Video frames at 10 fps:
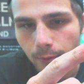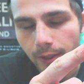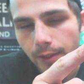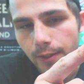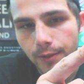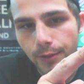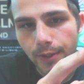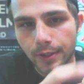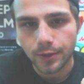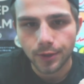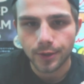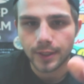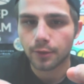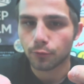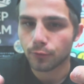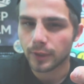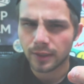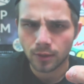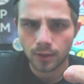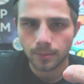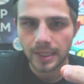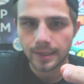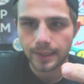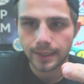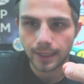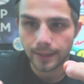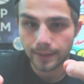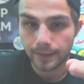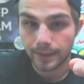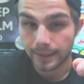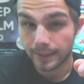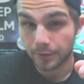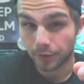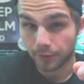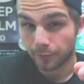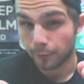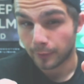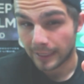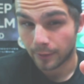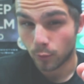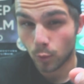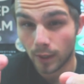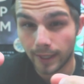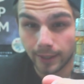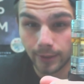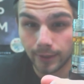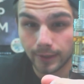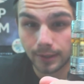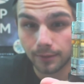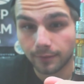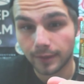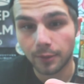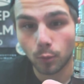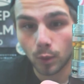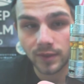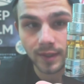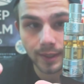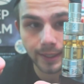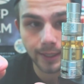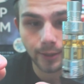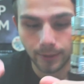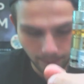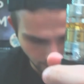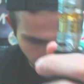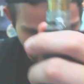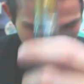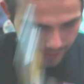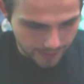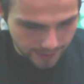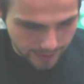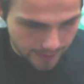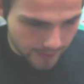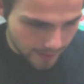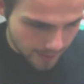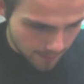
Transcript: what you're gonna do is just get a really long piece of cotton and just flatten one out, flatten one side out, and